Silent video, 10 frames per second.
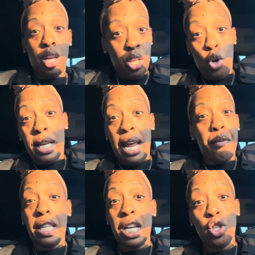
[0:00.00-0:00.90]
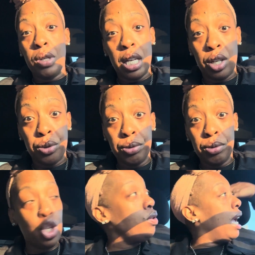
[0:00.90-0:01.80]
you did everything that you needed to do.
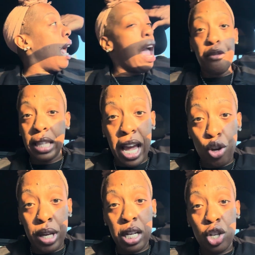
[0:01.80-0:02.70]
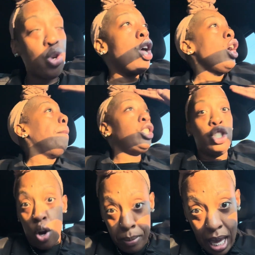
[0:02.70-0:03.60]
You did everything you needed to do, but
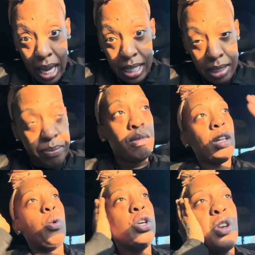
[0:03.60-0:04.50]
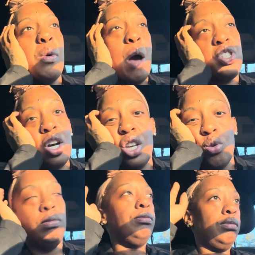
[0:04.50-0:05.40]
them kids, well, when I was younger,
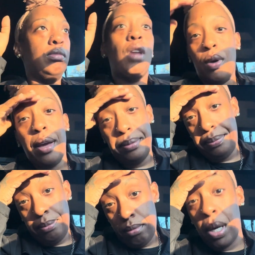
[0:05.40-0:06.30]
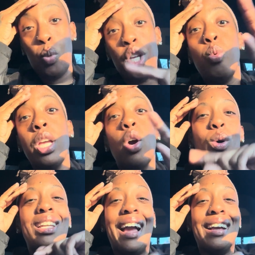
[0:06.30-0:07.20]
okay. But when you were younger,
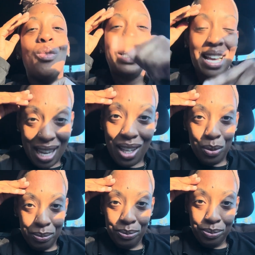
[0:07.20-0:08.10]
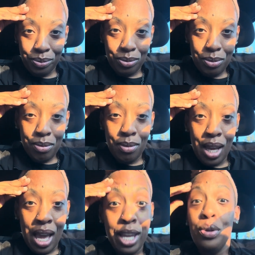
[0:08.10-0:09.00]
what did I say to you?
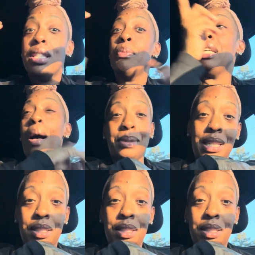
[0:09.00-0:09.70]
And you did the complete opposite.